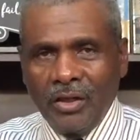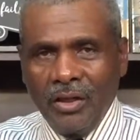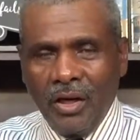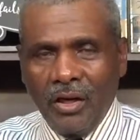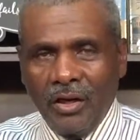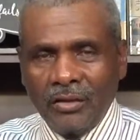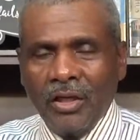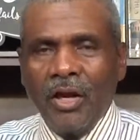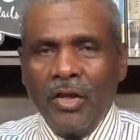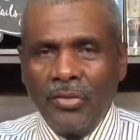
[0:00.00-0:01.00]
God.
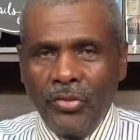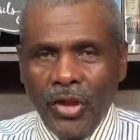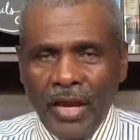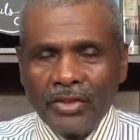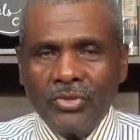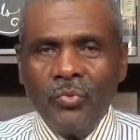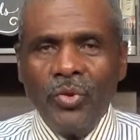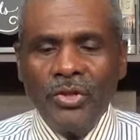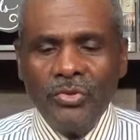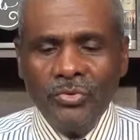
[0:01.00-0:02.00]
That's
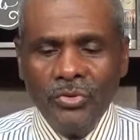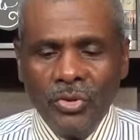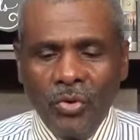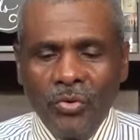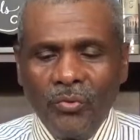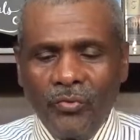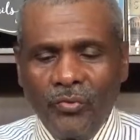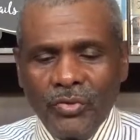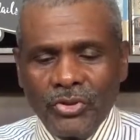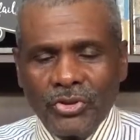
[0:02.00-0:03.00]
when you know
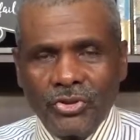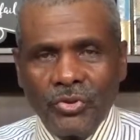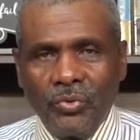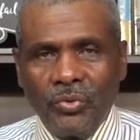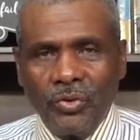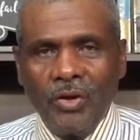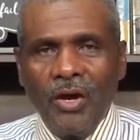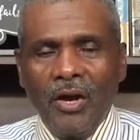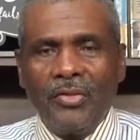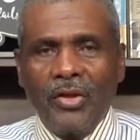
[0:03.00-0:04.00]
for sure
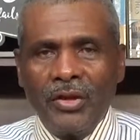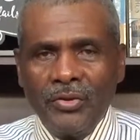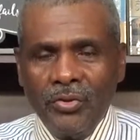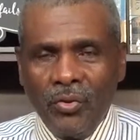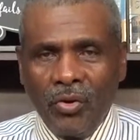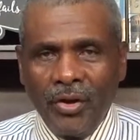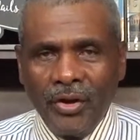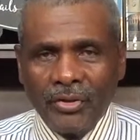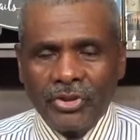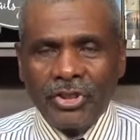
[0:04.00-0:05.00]
that you are
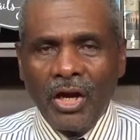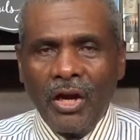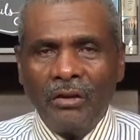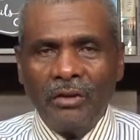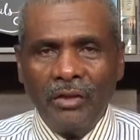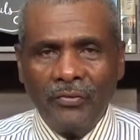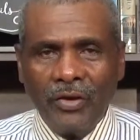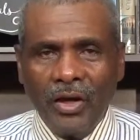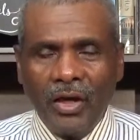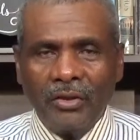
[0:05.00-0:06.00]
a child of
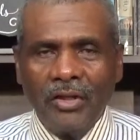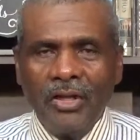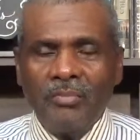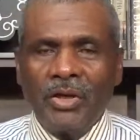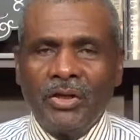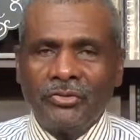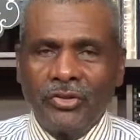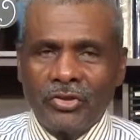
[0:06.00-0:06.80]
God because the